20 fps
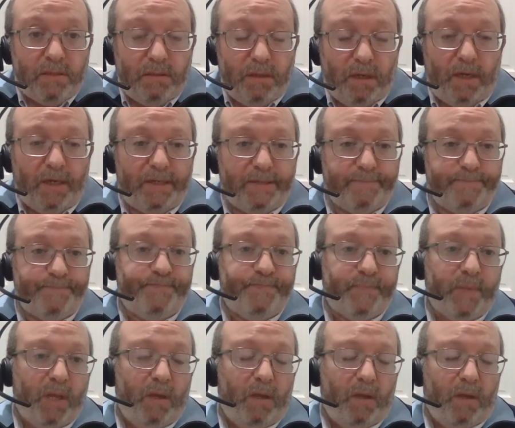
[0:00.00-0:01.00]

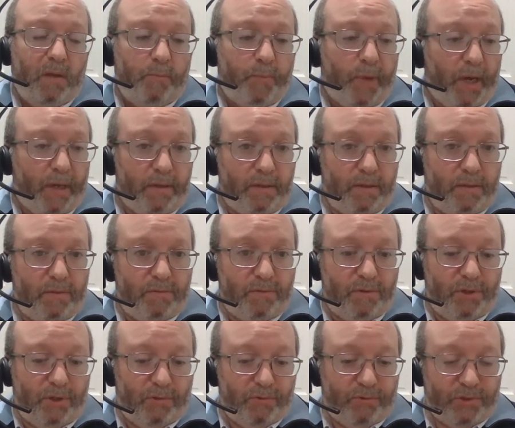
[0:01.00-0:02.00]
but
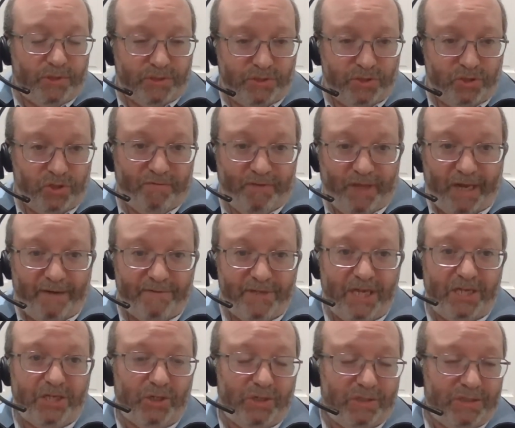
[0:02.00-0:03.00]
there's still a lot of
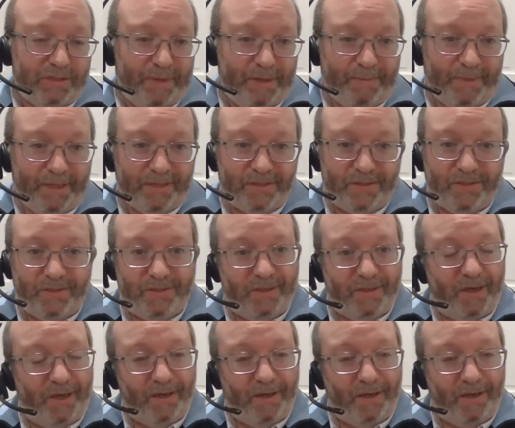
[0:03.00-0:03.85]
tension on de minimis.